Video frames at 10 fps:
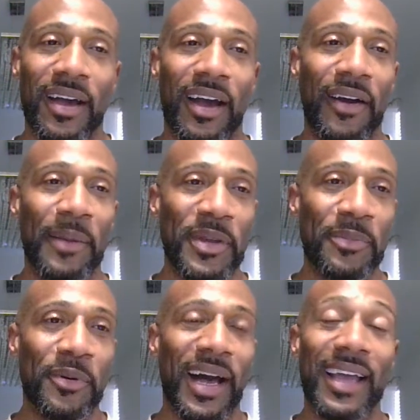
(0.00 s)
All right,
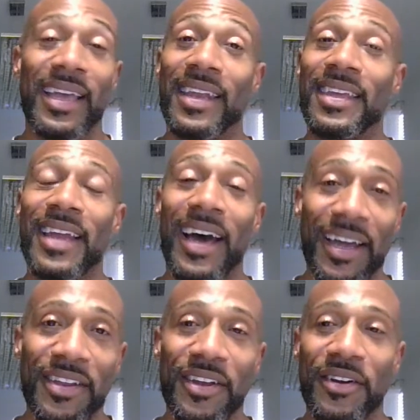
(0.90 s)
people, I got to get out
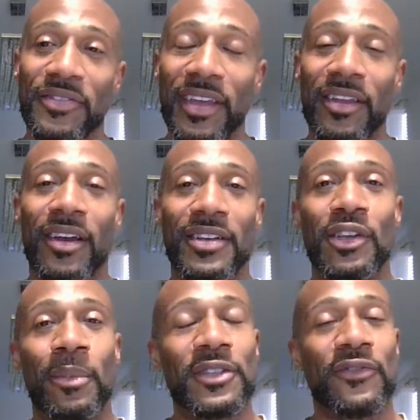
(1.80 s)
of here. Thank y'all
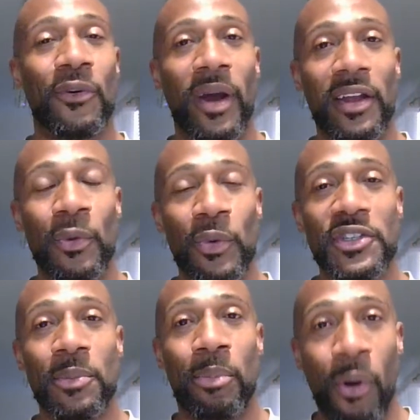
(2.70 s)
so much for rocking with
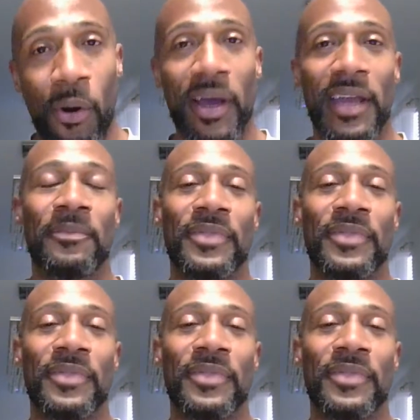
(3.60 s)
your boy.